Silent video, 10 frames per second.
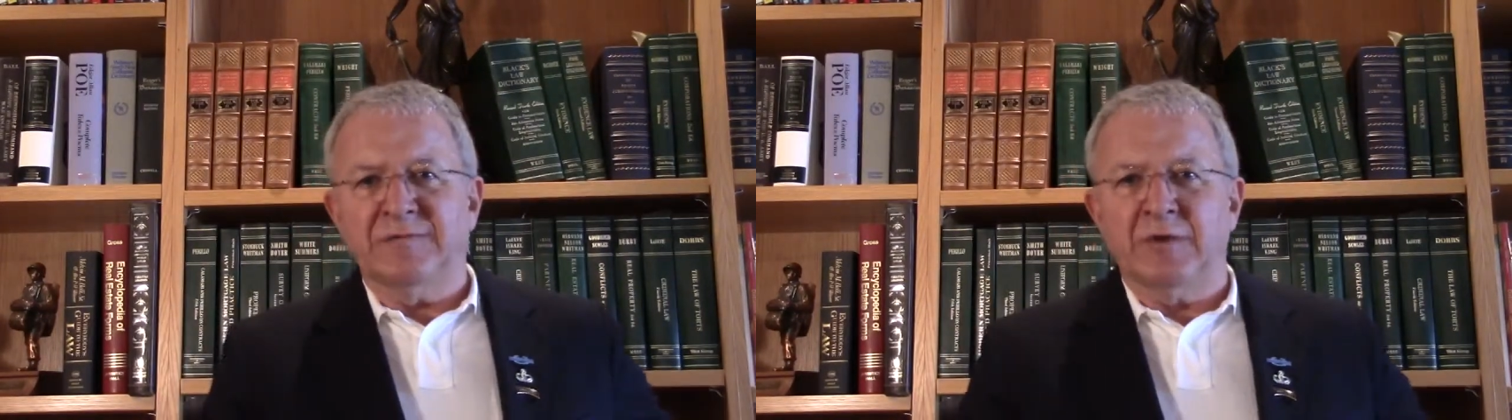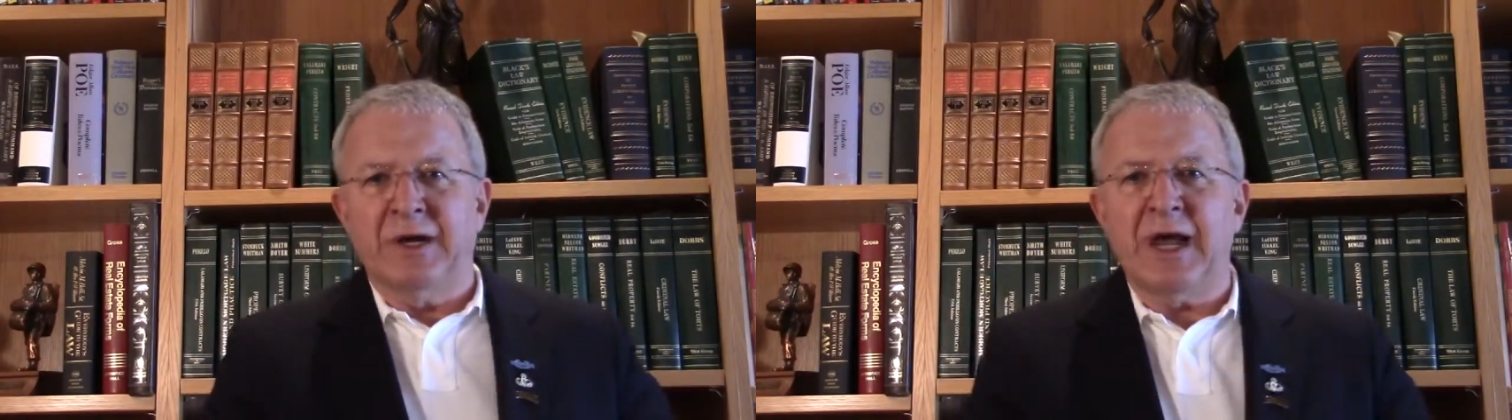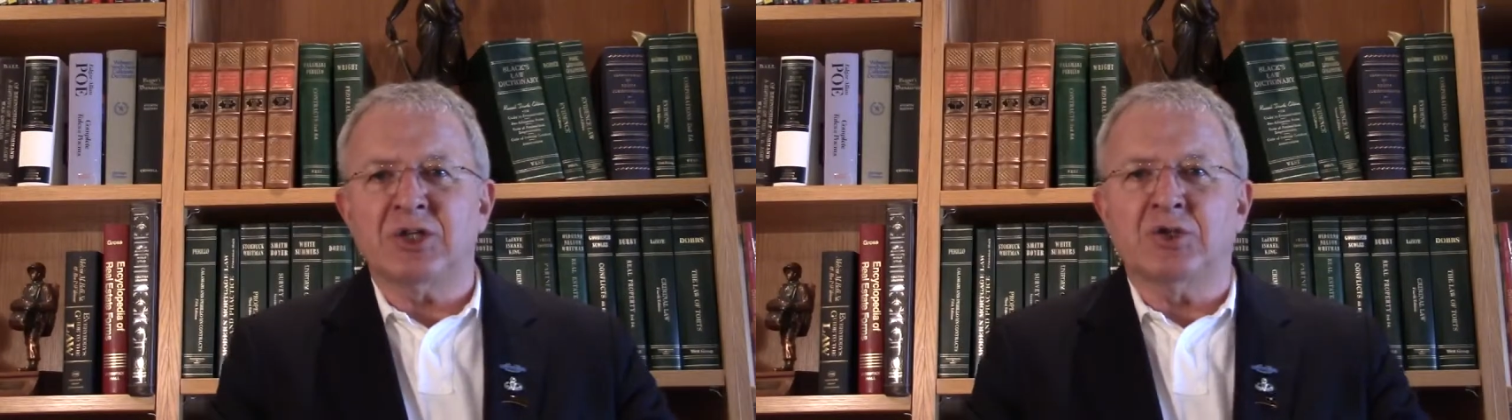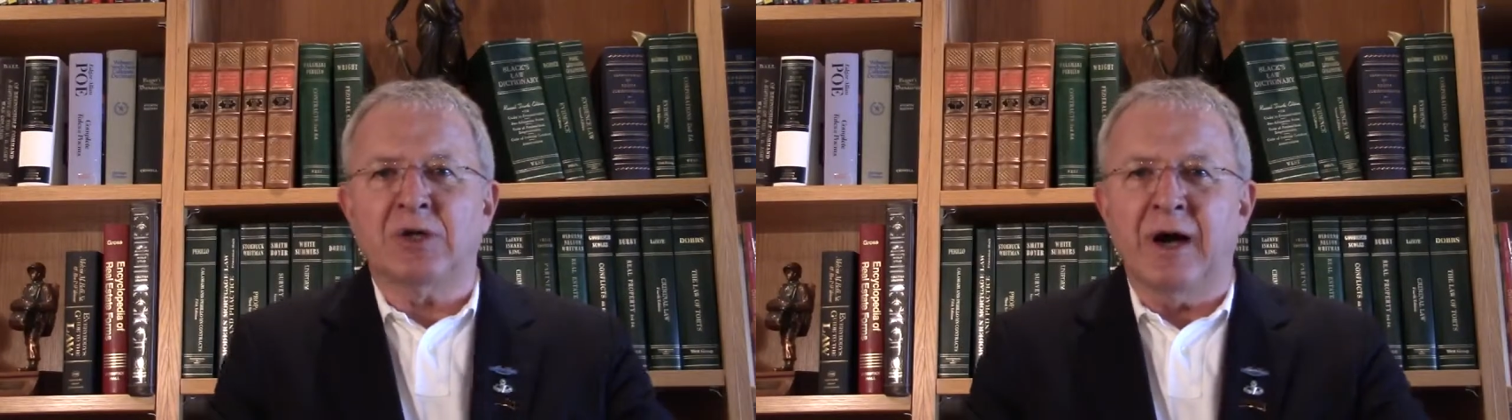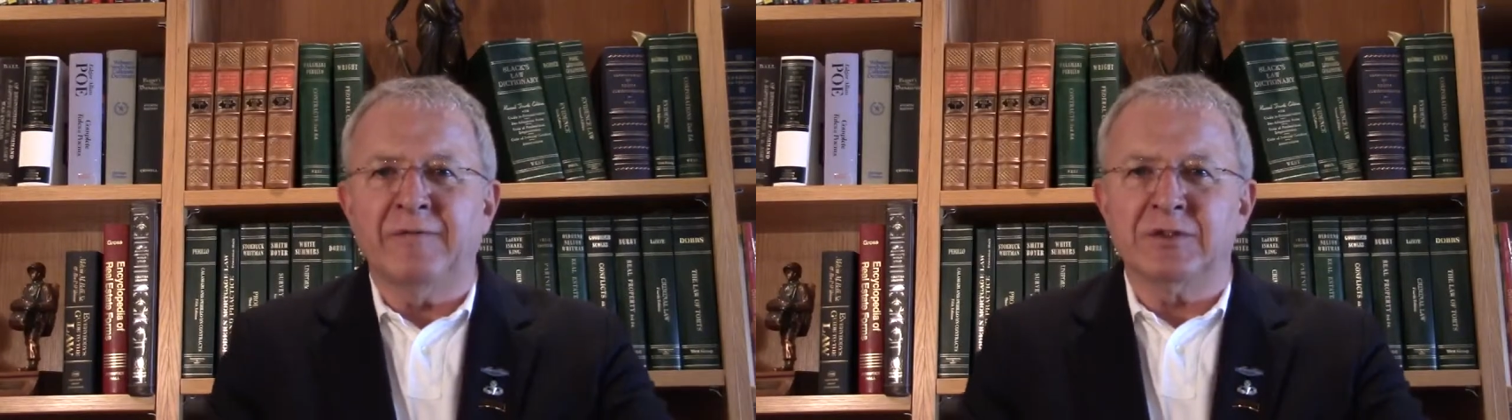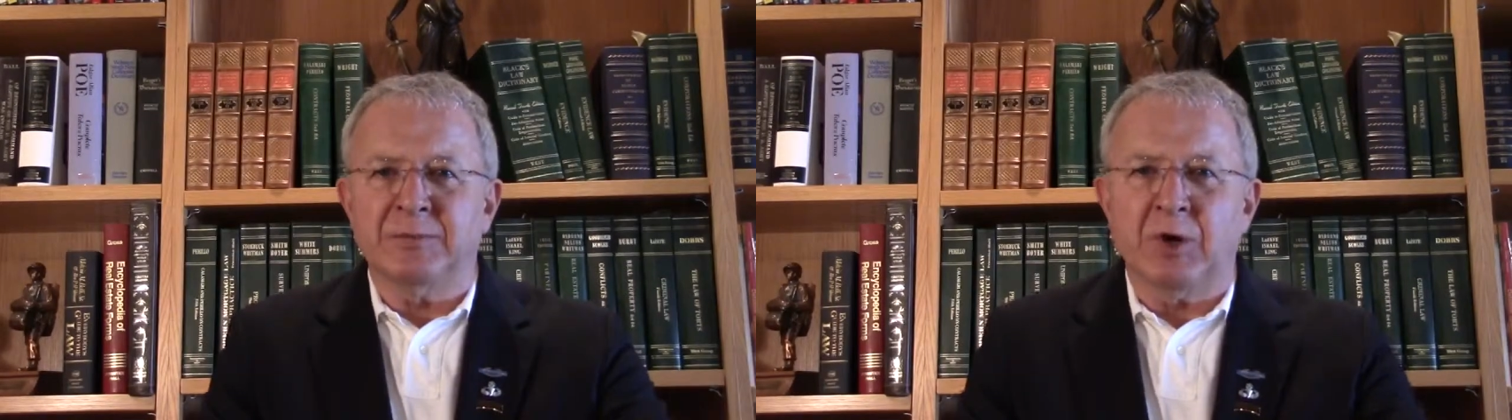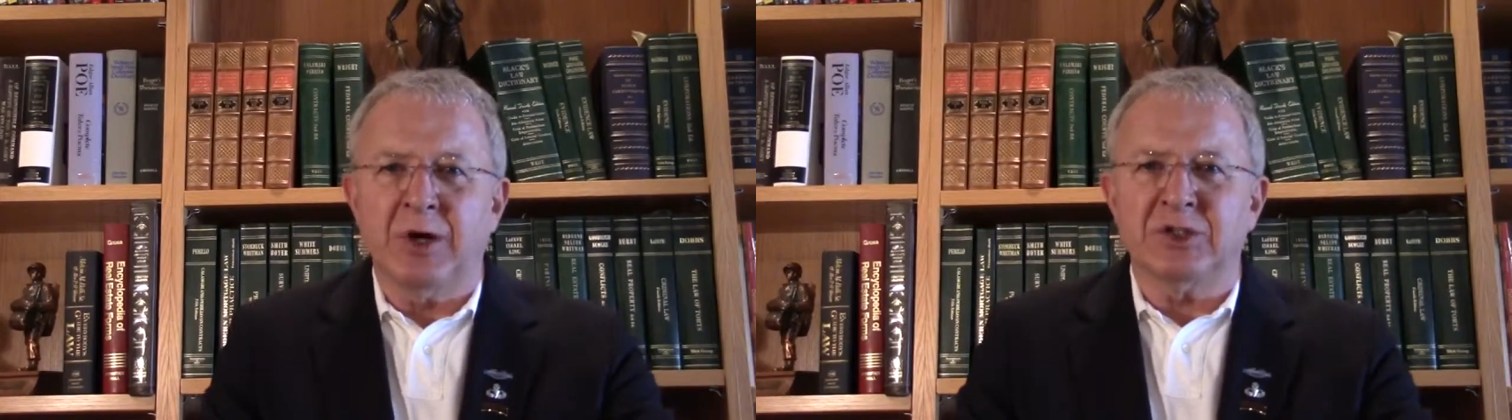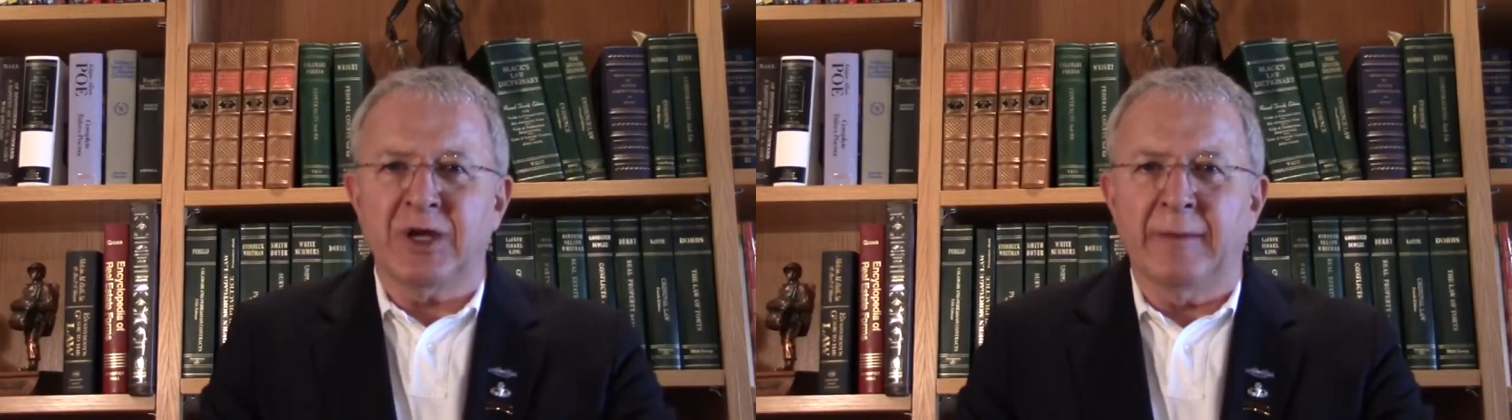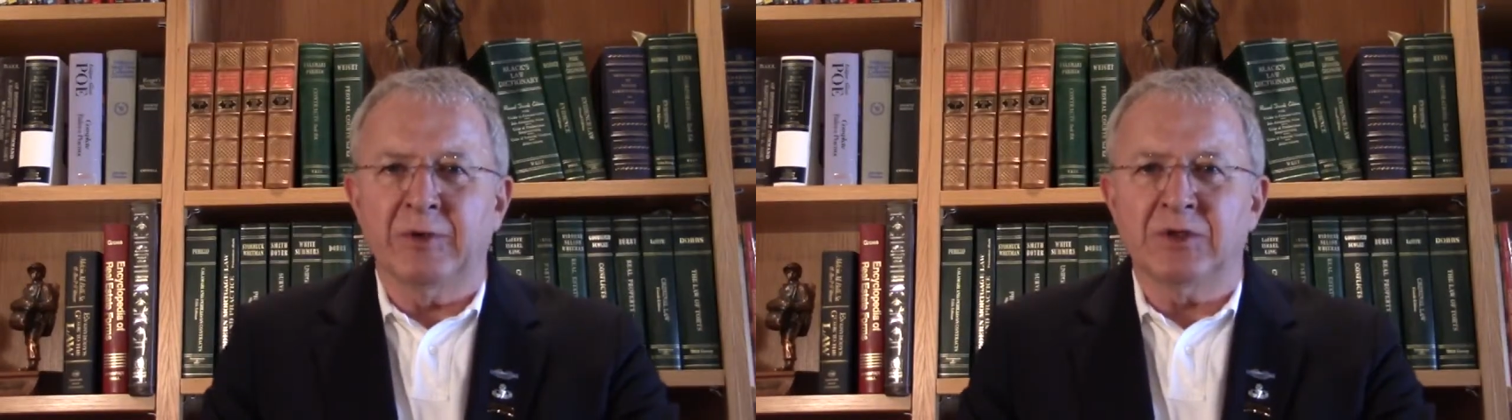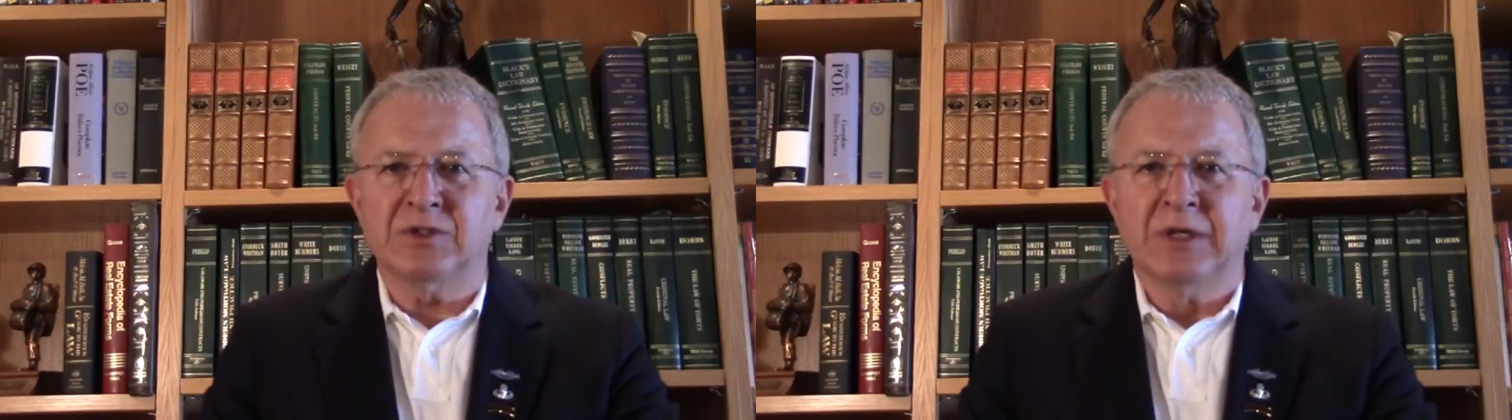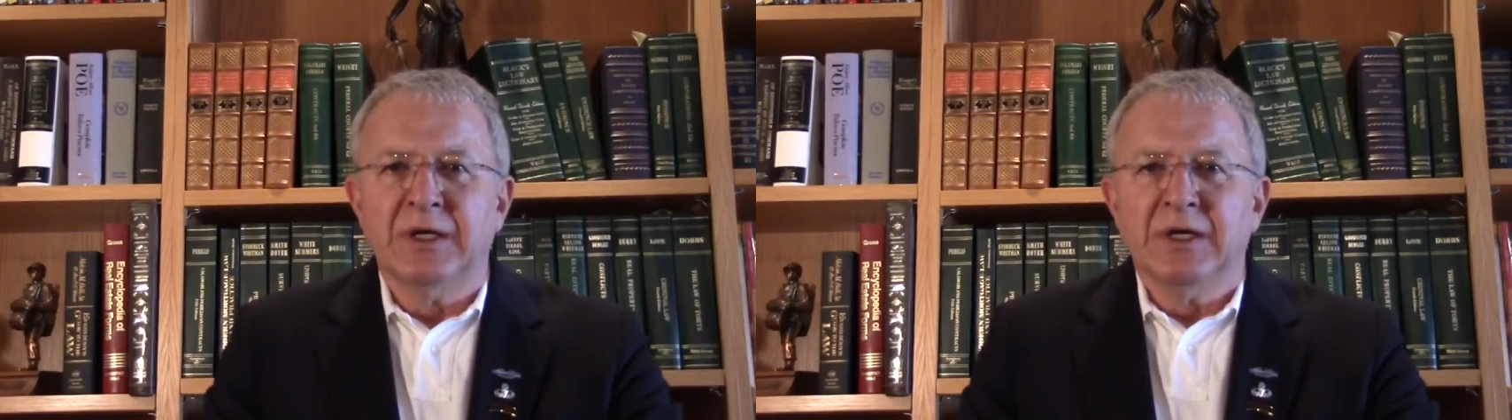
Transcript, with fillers: for the National Conference of Bar Examiners,